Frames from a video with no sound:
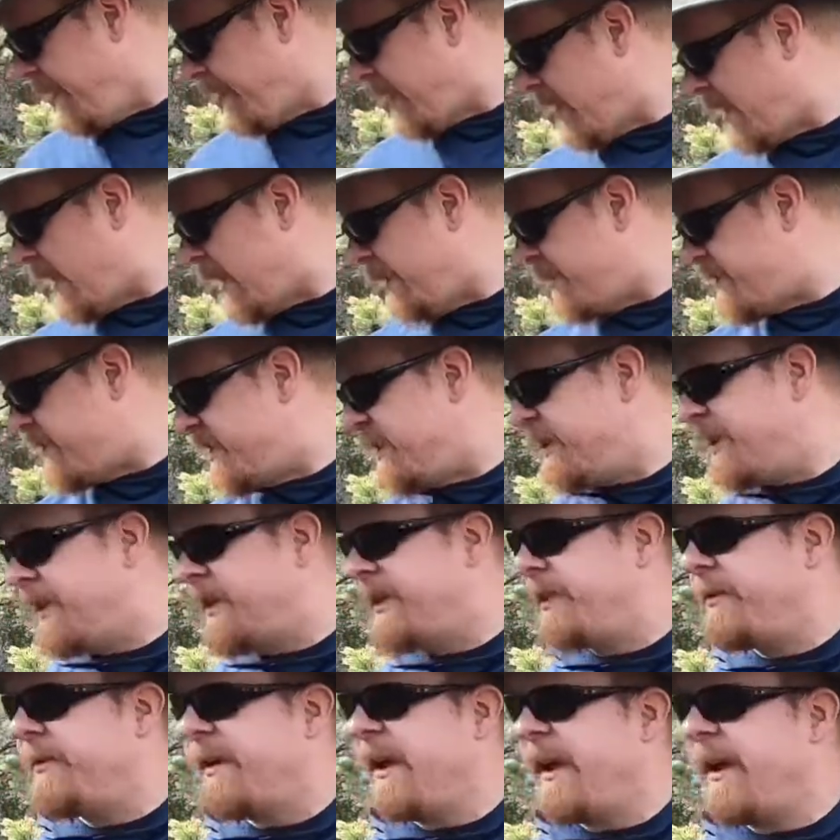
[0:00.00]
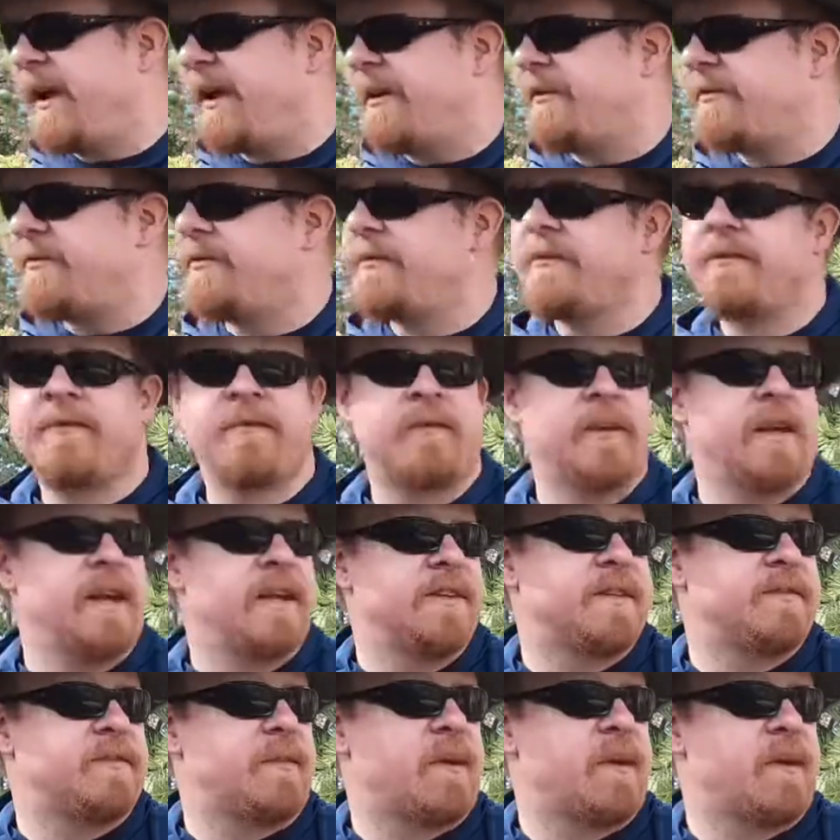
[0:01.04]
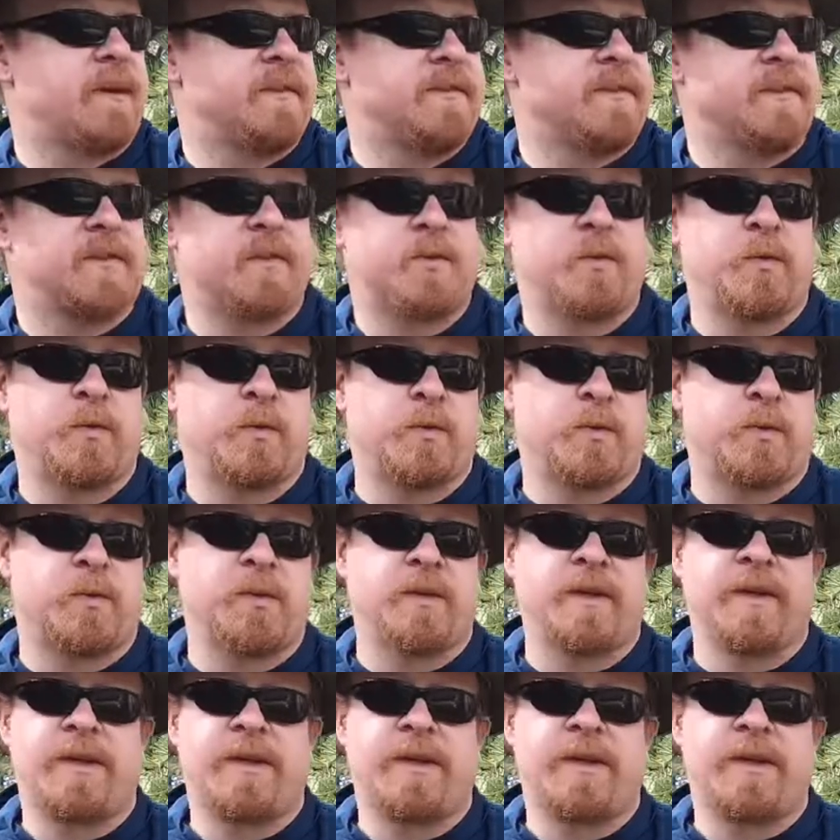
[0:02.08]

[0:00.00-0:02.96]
option that you have as far as a tool in the